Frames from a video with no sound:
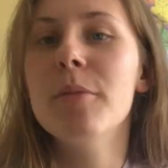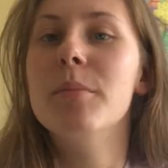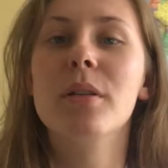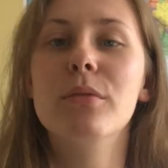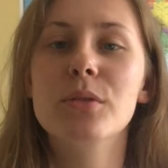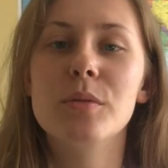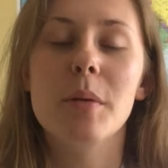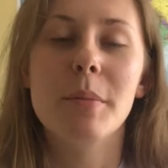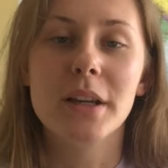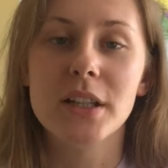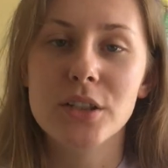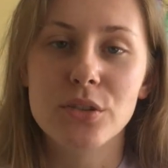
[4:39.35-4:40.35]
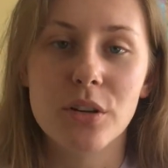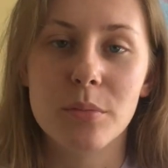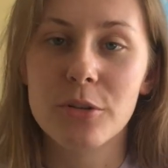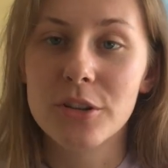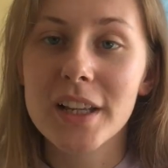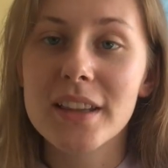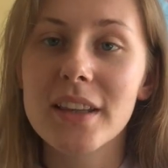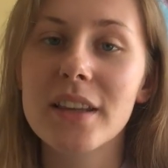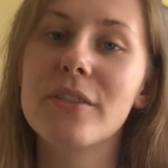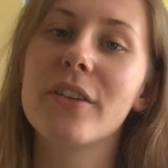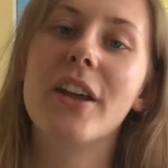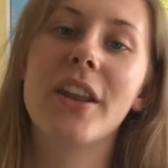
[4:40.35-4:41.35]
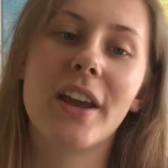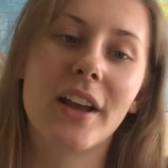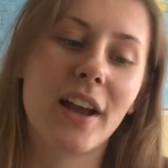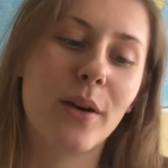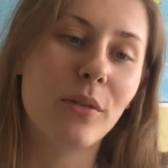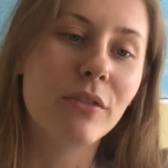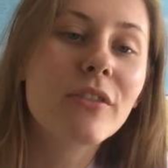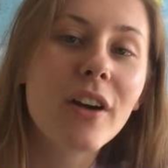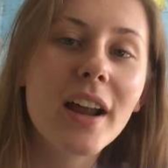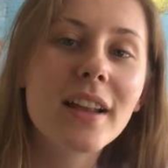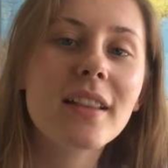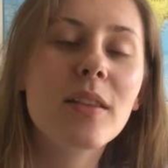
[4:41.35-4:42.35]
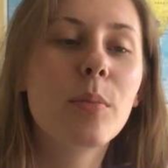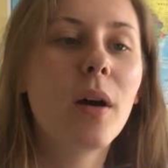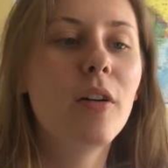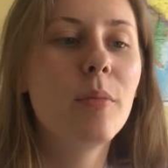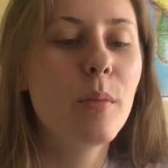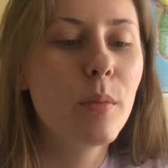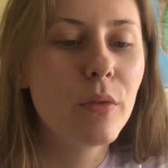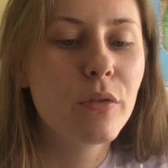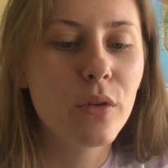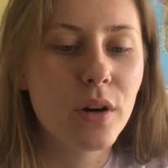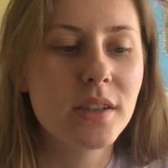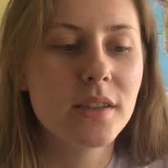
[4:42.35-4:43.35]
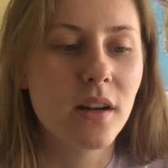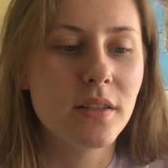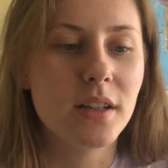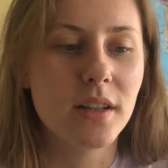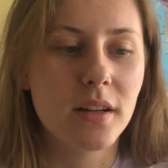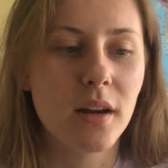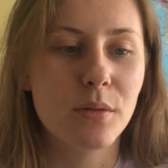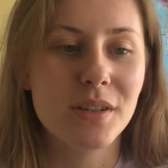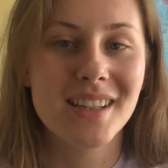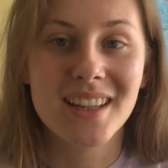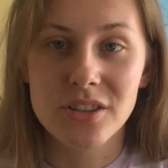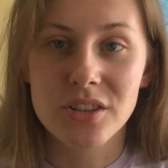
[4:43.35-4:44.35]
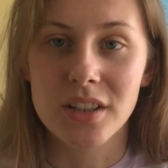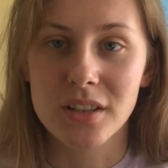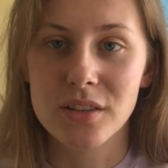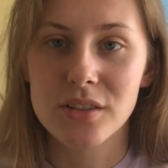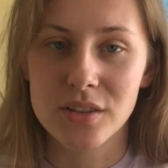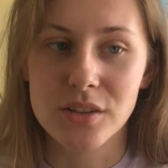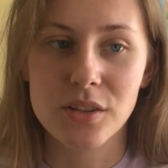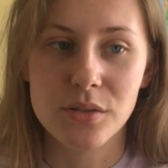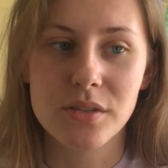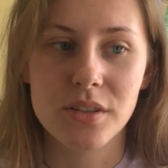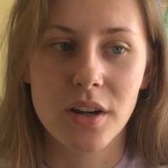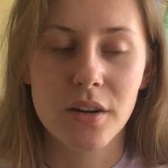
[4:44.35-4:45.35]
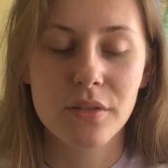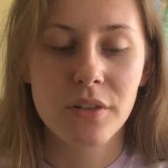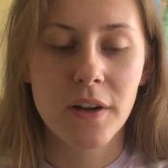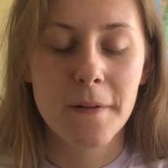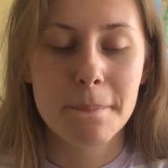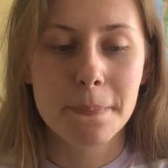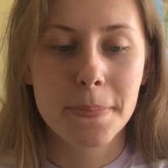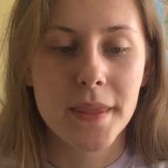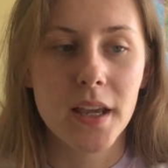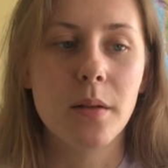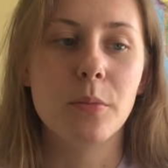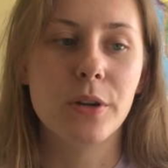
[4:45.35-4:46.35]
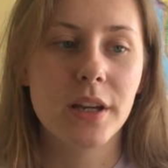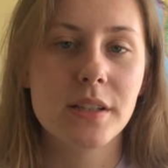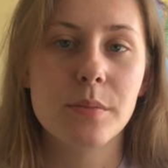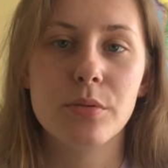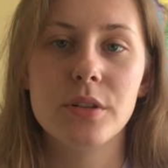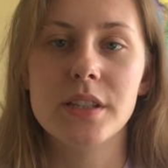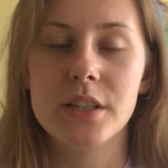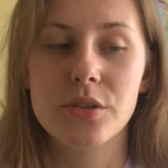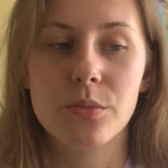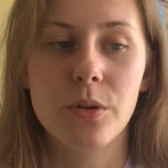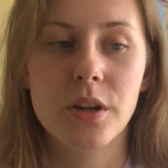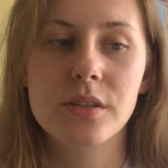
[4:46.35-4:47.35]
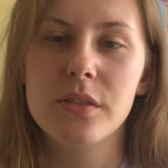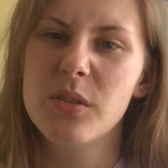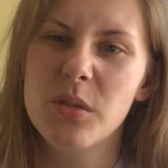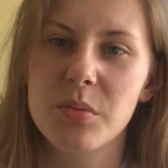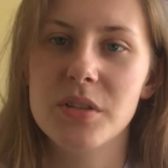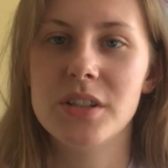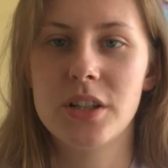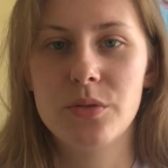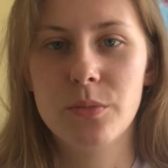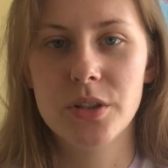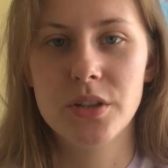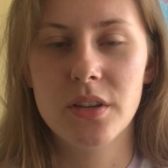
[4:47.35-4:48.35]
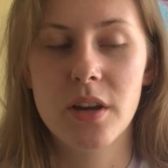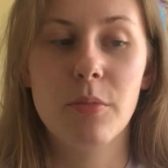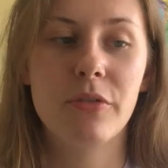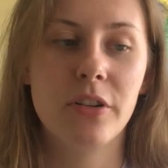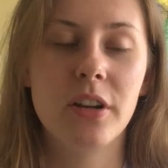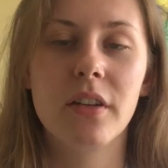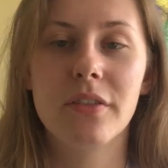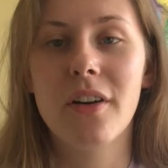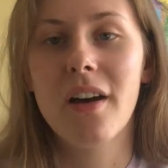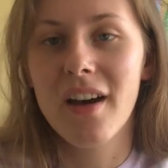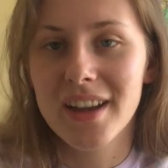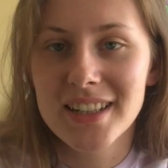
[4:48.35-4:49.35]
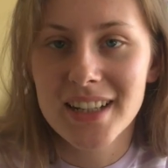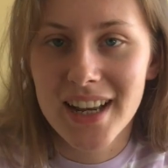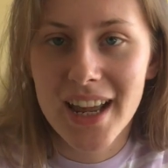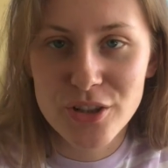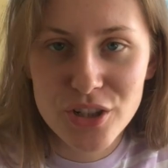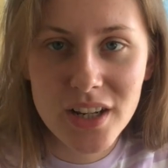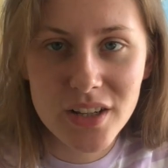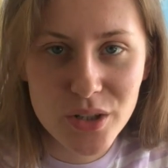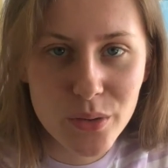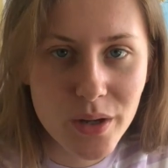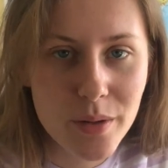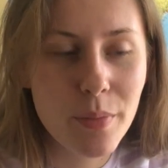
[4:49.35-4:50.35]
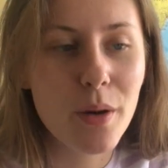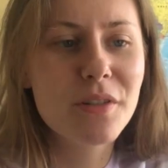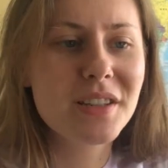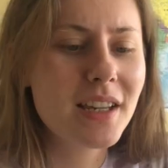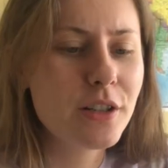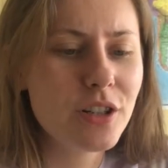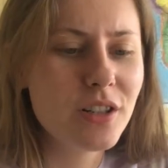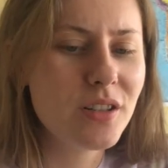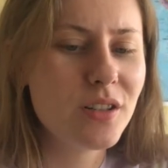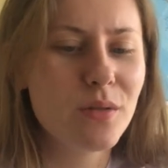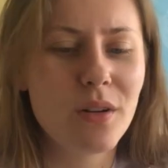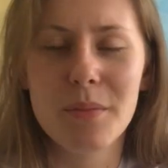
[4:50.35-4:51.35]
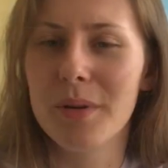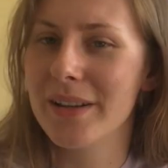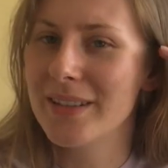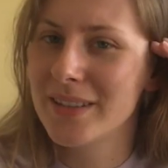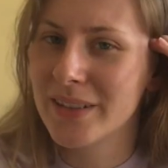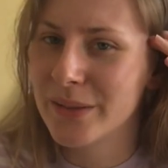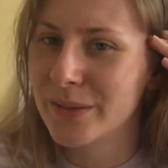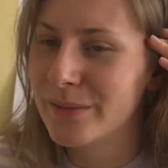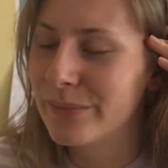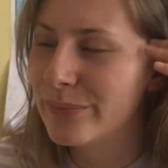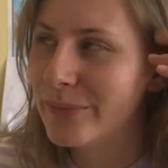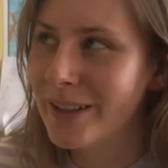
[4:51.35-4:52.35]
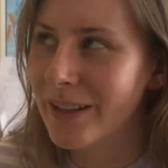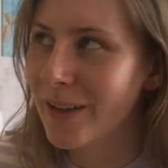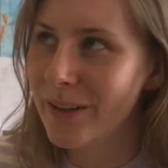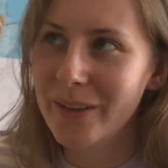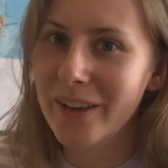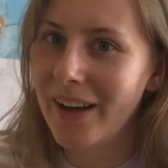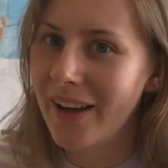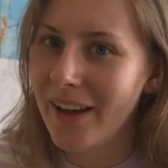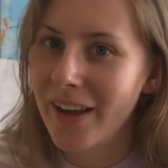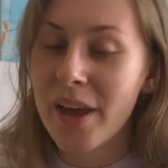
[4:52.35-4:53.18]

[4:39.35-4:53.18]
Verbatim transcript: But I've always been making sure I'm creative and I hang out with friends. But I remember before I started I was itching to do stuff and we had some pre-session work so if you've got pre-session work do that but funny enough I didn't actually do it but I was itching to do work but I still didn't do that